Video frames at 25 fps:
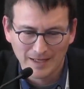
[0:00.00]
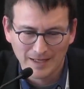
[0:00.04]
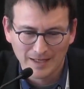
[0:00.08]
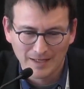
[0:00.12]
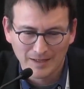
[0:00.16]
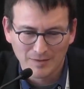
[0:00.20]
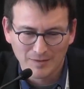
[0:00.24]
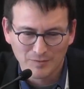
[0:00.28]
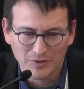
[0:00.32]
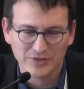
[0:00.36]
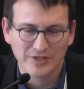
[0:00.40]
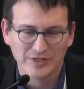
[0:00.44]

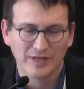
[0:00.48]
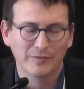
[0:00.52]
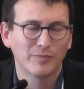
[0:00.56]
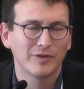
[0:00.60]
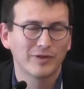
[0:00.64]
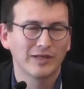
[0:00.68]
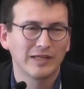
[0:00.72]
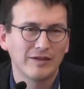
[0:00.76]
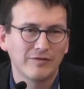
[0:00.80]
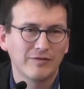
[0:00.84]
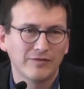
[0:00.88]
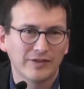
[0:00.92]
Because I
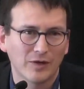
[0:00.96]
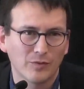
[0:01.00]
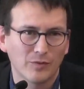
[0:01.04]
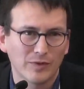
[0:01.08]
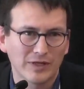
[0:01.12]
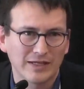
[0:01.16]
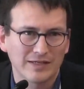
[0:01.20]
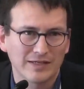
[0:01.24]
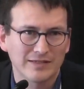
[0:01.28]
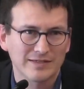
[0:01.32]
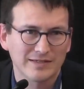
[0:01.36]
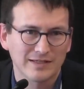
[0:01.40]
believe that we
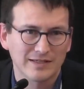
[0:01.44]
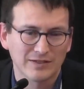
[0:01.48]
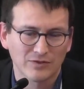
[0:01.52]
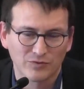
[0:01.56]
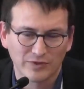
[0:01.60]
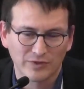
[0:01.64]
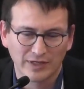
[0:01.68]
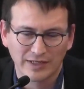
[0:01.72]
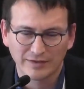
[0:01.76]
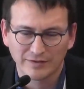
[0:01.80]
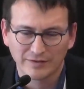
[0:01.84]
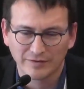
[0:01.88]
can still
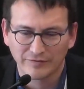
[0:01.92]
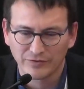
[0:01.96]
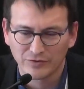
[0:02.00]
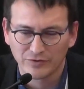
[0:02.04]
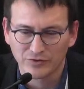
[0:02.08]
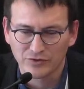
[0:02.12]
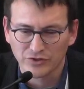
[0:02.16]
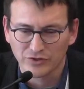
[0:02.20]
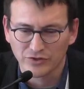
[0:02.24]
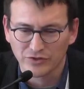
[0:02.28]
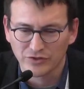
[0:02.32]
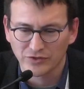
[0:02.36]
write the
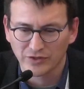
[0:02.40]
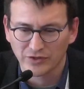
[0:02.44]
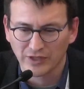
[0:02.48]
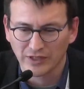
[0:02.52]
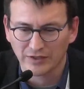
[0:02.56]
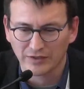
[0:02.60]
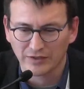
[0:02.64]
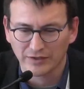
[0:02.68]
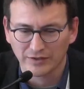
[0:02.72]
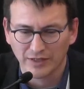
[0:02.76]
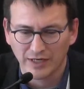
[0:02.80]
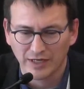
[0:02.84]
future
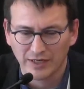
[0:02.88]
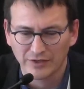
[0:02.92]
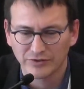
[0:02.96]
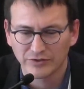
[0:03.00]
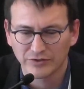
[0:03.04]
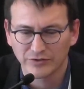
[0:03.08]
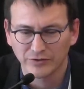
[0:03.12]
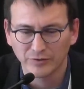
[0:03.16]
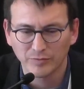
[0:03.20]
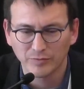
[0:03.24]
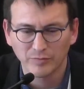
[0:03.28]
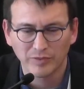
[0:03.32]
together. I
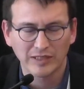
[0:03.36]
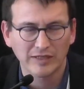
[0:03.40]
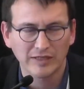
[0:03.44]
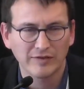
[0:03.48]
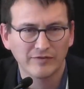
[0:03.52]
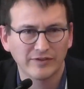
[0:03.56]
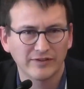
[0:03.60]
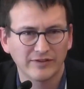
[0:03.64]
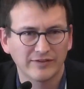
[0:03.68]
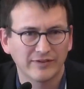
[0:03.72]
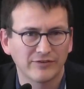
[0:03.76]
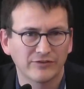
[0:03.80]
don't believe
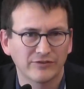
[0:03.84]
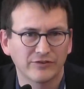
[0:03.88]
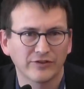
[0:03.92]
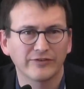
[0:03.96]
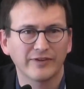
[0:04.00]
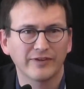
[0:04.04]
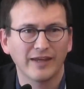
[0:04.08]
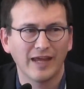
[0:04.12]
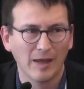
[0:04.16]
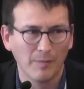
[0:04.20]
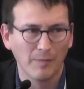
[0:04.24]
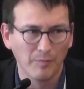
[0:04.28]
this is just
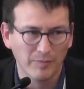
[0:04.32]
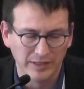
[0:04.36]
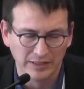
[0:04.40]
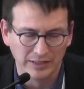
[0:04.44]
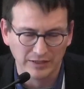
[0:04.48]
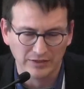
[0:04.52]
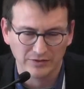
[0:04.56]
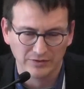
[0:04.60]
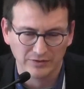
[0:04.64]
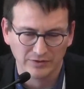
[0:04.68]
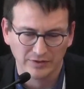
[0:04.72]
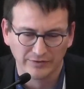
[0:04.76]
happening
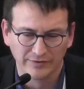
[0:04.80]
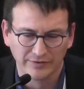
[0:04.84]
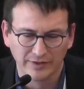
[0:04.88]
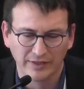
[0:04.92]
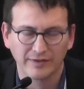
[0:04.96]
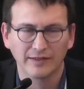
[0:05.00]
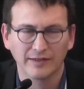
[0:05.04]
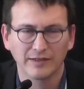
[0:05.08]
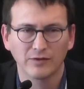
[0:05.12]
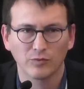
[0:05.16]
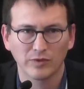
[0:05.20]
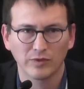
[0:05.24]
to us. I
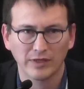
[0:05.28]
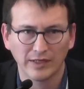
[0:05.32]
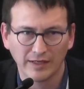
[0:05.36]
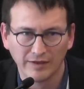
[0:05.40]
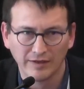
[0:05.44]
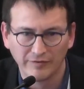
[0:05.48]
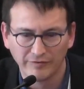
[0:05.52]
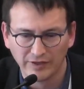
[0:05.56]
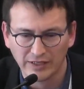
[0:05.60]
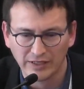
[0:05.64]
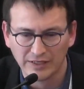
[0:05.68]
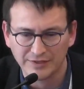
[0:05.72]
think we
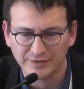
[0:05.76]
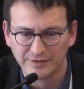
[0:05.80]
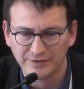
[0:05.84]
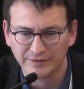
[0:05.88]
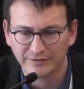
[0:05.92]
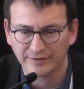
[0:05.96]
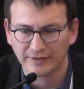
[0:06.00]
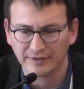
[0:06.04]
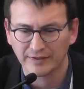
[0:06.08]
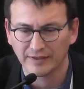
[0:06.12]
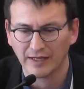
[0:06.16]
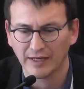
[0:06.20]
have
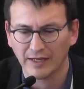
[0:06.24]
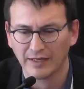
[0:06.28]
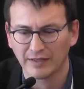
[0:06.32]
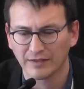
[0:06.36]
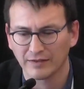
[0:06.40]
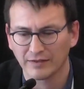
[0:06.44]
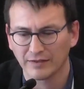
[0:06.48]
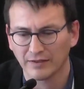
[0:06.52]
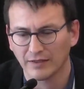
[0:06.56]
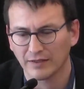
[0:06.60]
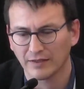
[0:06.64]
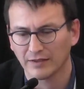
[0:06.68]
agency and
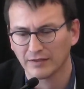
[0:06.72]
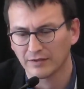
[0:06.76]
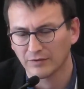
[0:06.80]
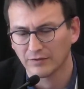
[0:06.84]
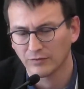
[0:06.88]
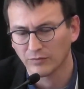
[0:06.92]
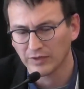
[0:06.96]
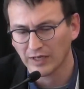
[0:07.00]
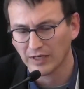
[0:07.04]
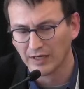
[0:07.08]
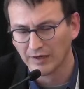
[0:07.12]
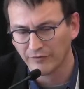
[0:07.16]

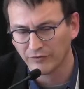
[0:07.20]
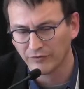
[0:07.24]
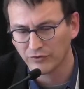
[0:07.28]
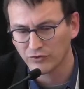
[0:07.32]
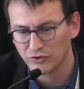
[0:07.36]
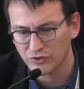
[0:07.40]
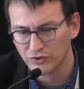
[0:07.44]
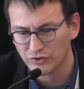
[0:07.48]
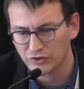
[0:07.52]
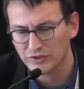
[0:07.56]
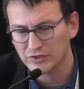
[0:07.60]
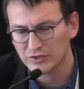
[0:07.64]
we have to
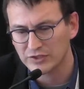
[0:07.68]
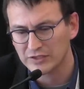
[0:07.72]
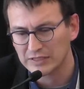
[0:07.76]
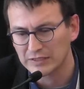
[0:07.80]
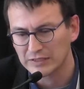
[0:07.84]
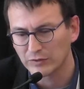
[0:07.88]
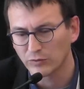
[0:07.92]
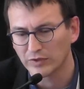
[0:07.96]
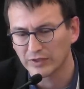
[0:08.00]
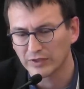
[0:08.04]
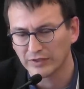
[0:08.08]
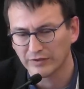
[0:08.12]
just deal
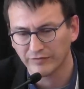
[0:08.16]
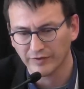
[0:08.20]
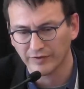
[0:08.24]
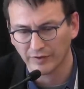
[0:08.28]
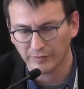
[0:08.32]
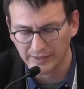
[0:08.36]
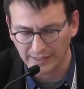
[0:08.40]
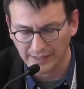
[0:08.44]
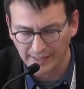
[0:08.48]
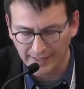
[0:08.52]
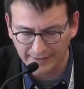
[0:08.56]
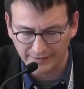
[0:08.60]
with it
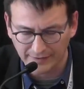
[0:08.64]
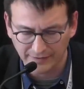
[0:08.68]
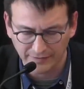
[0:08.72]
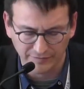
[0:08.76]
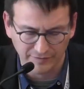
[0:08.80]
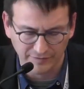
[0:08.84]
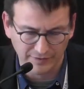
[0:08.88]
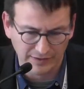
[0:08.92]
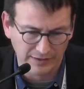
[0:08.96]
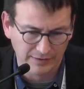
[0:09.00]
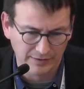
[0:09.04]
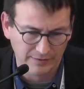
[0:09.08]
very
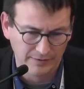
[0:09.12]
actively.